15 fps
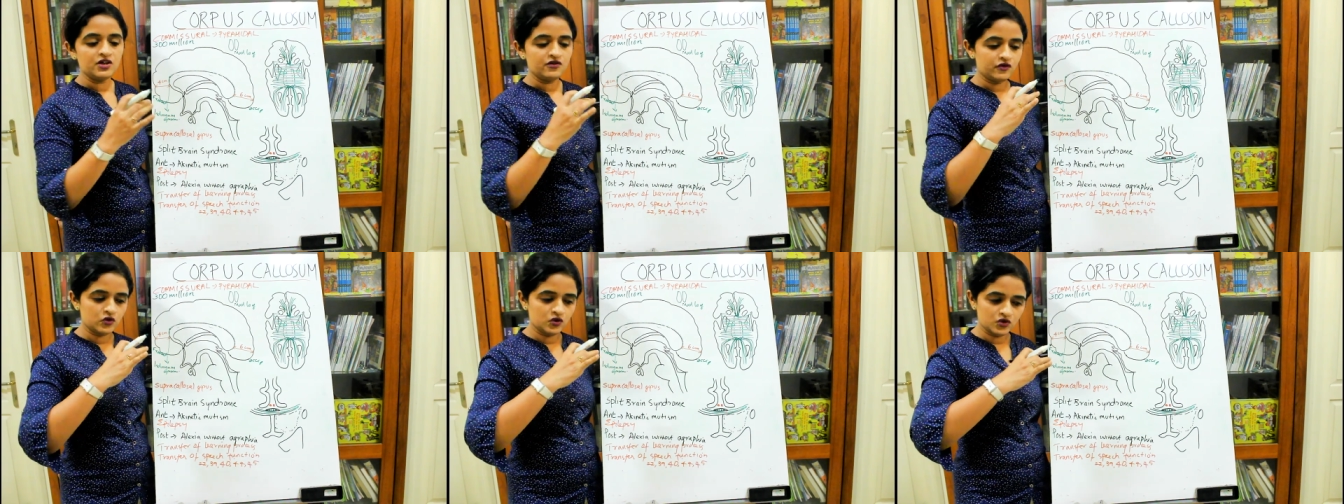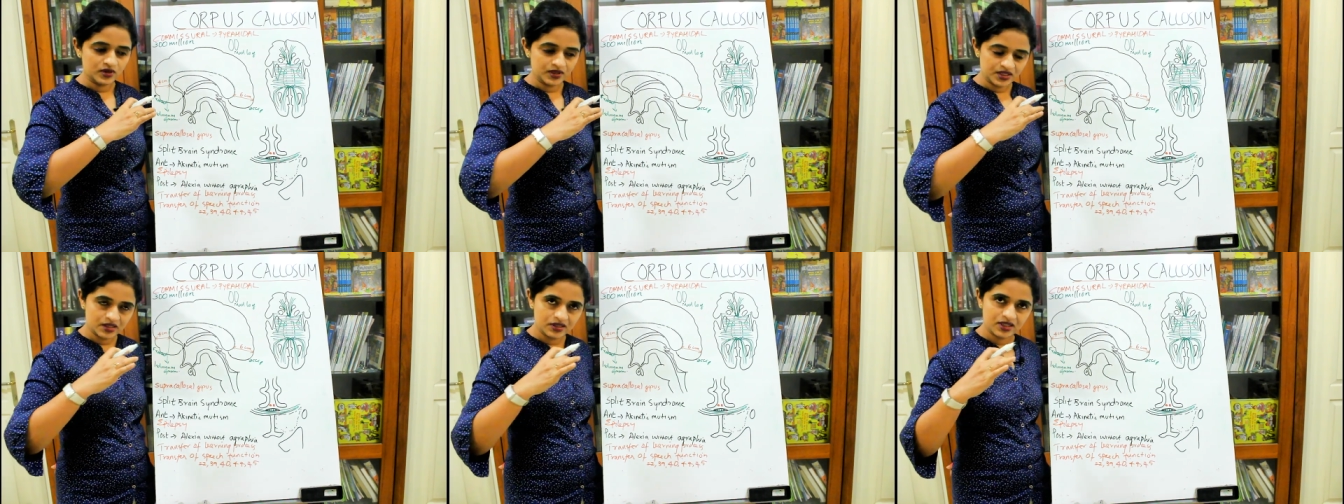if
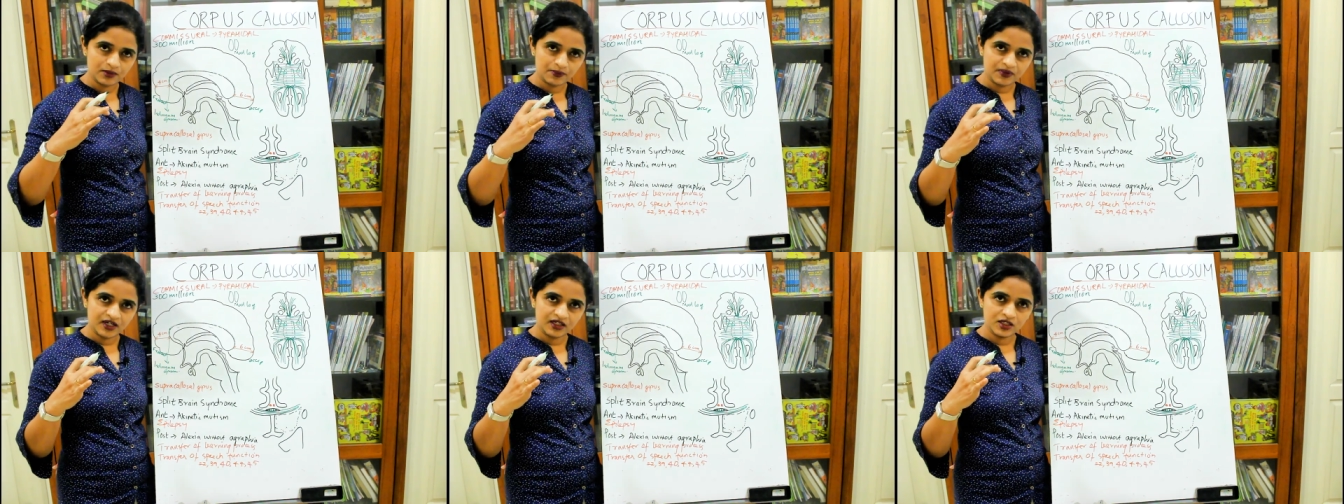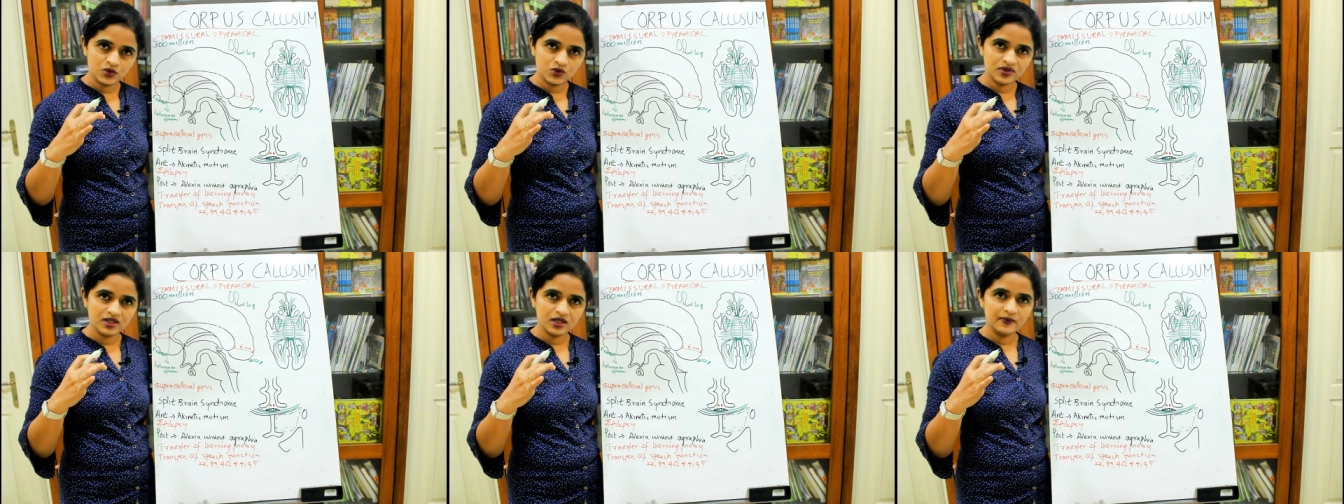you just separate the
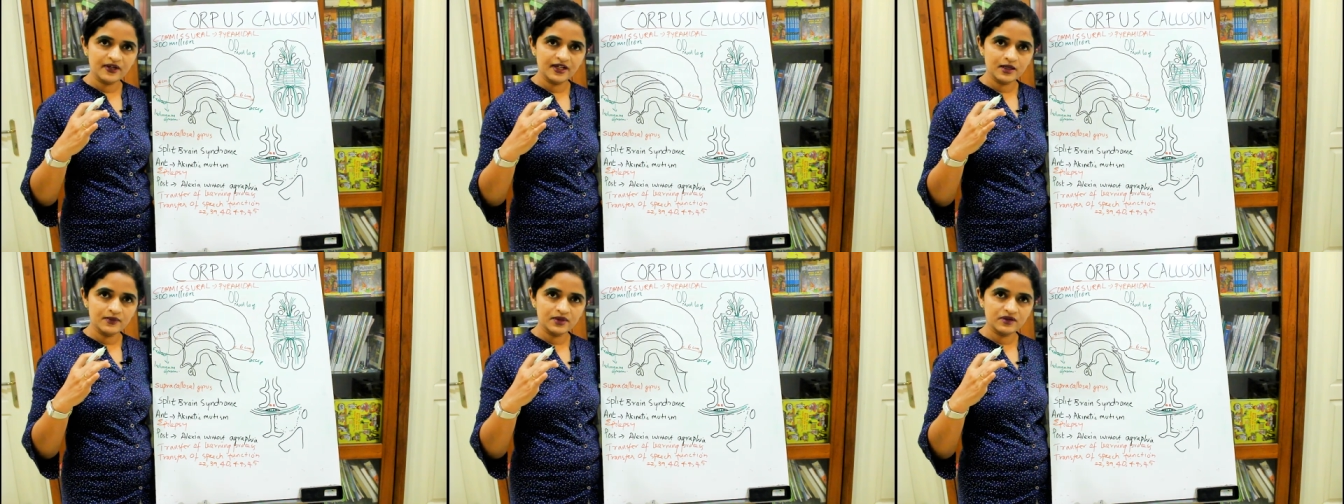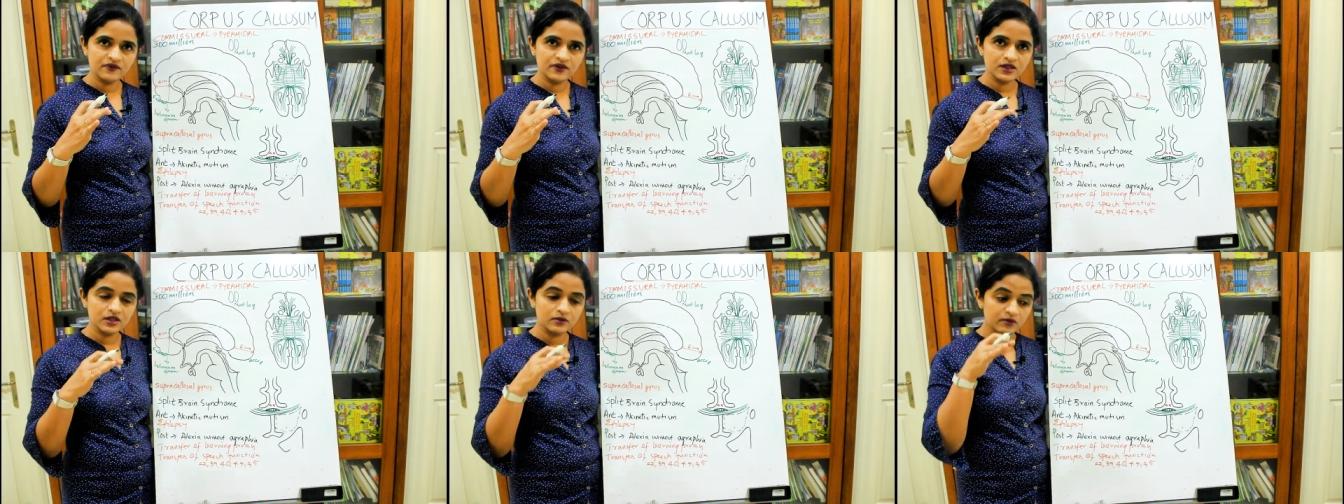two cerebral
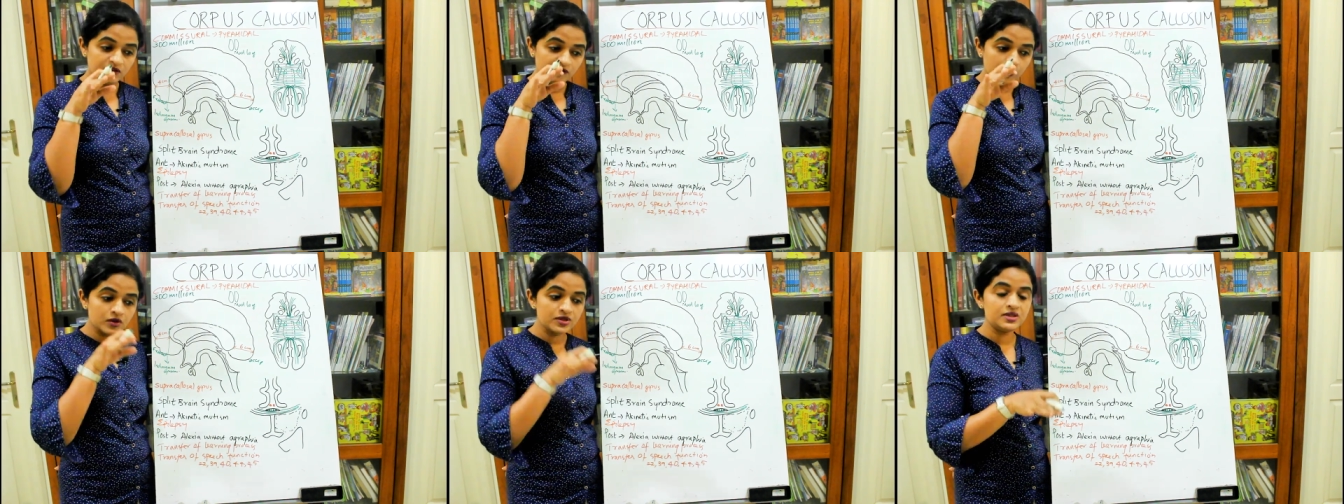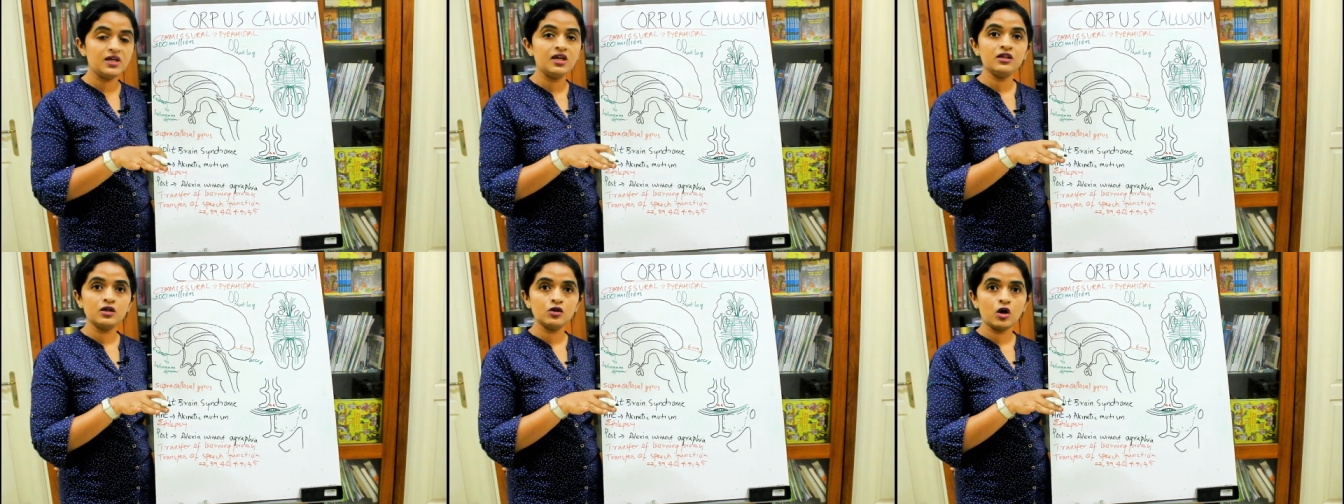hemispheres, before
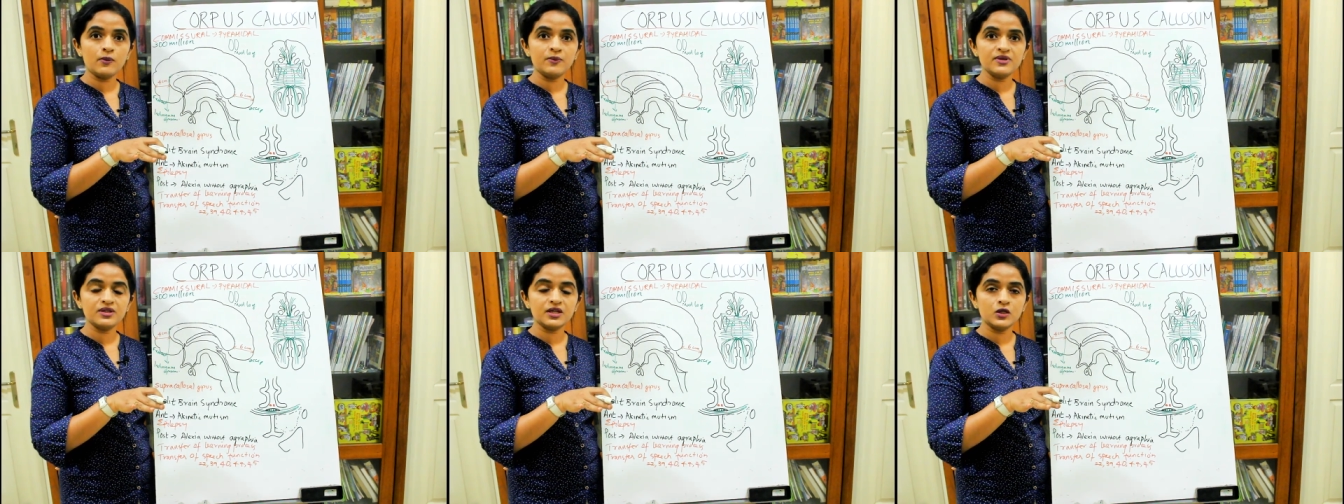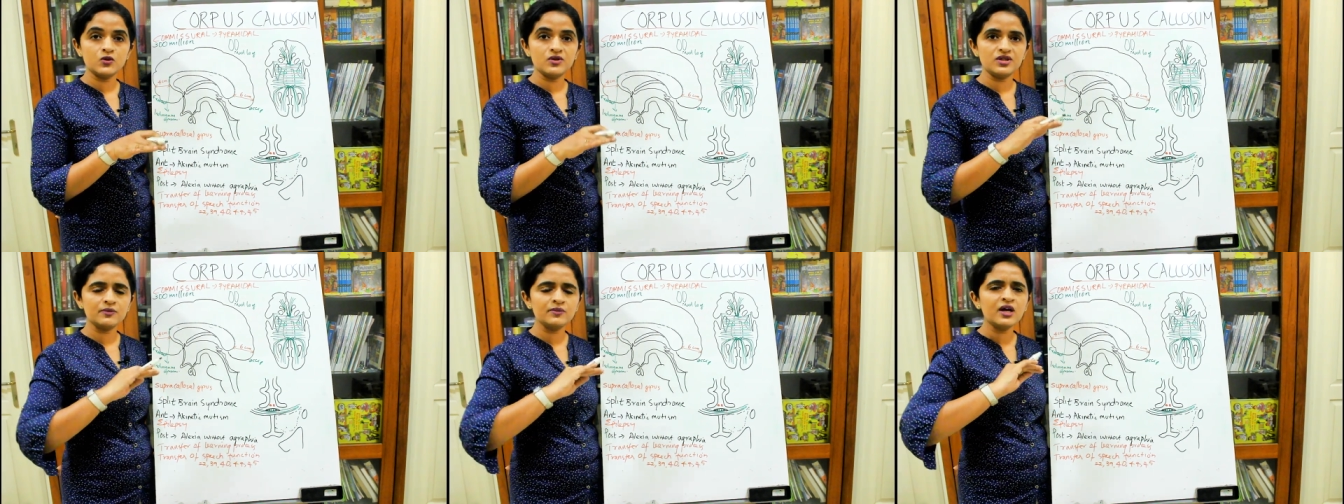seeing the corpus
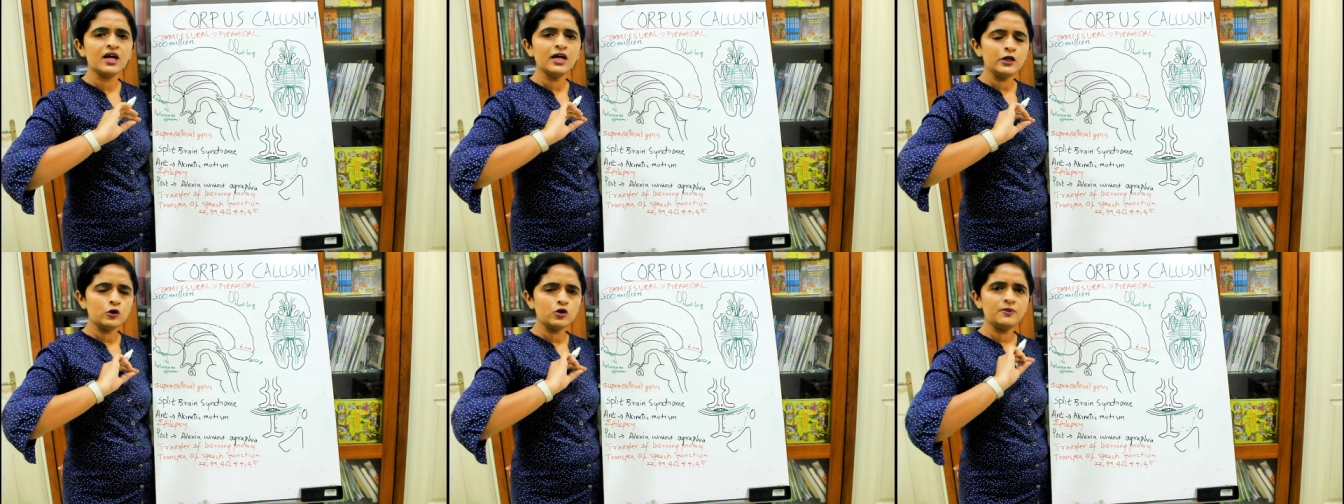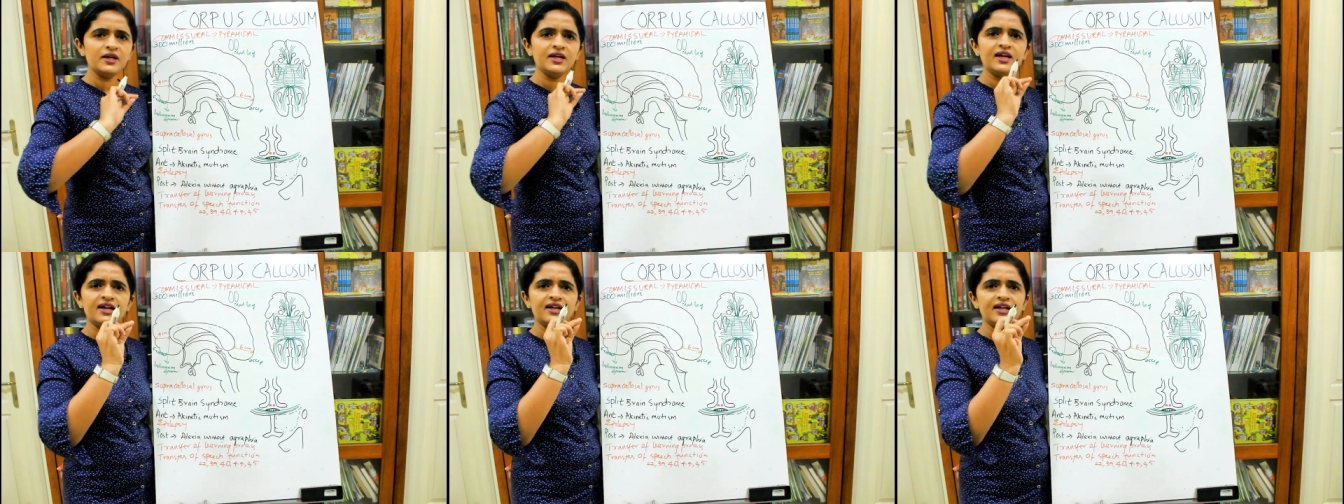callosum, you will
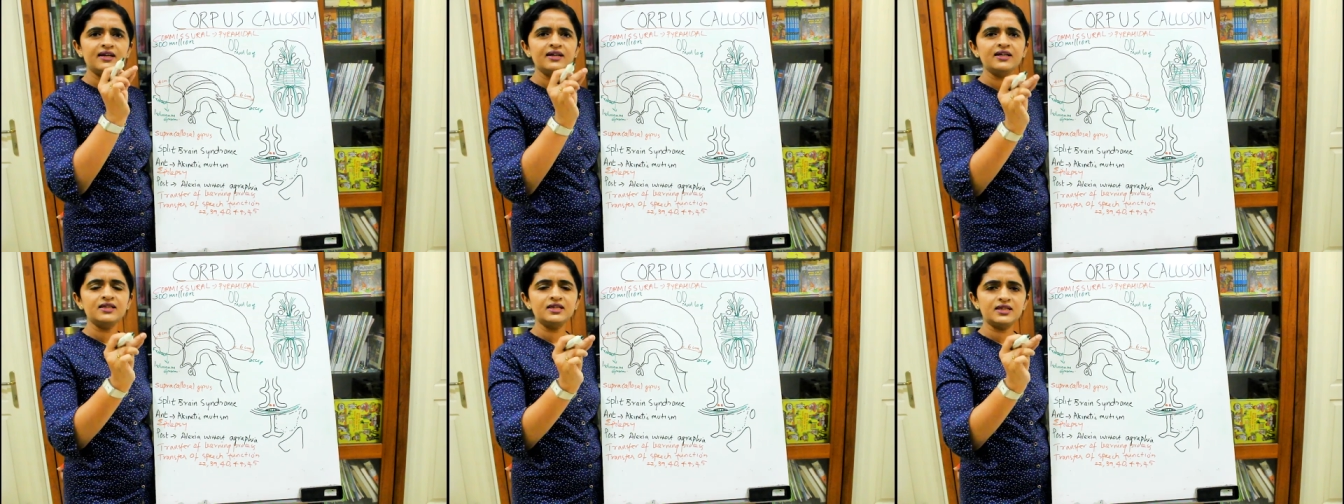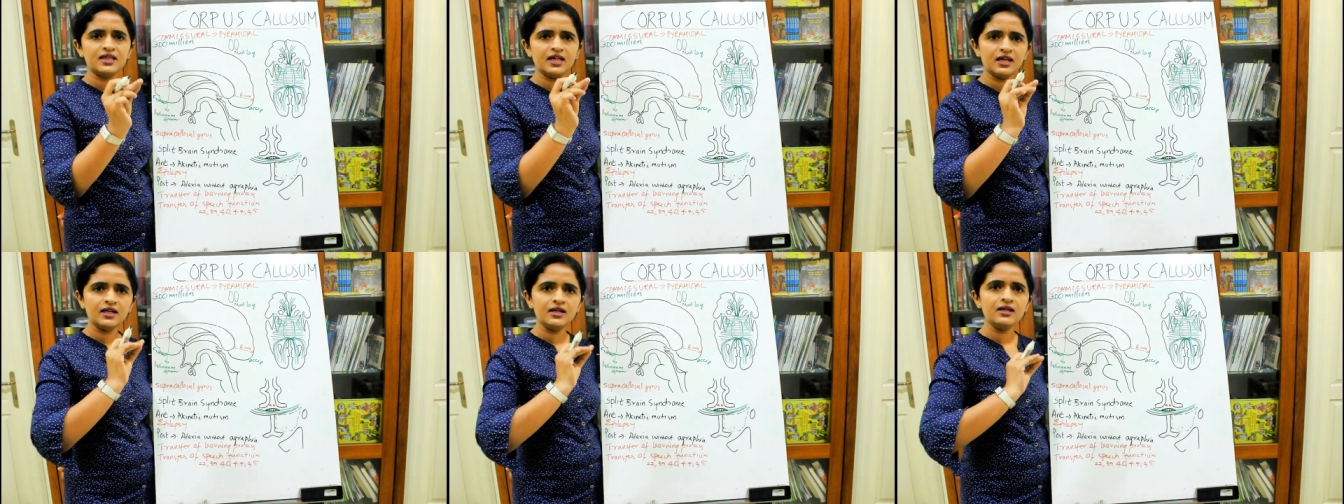be getting a
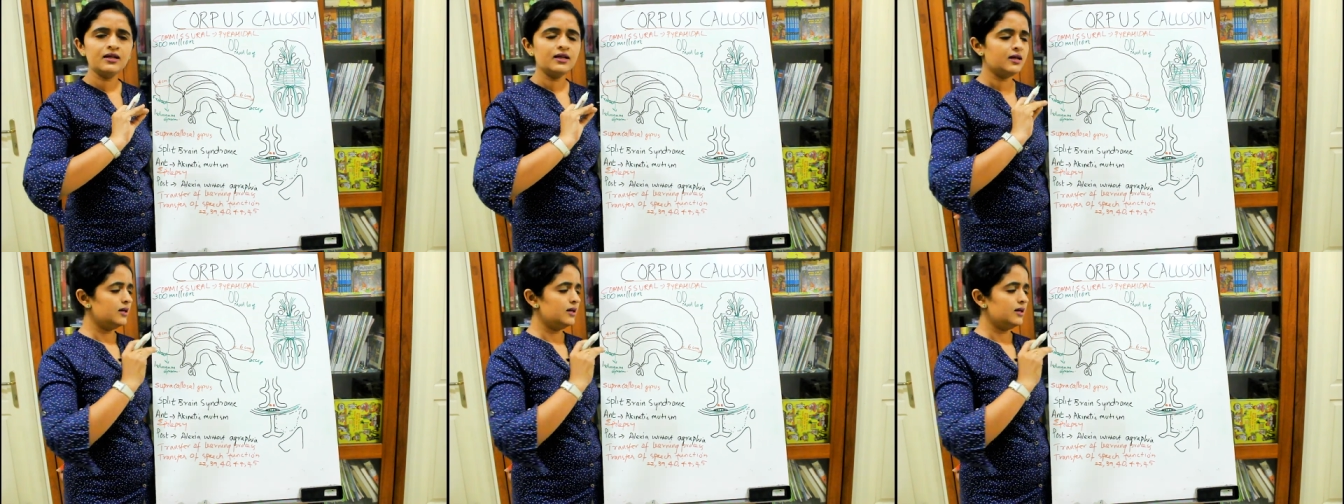thin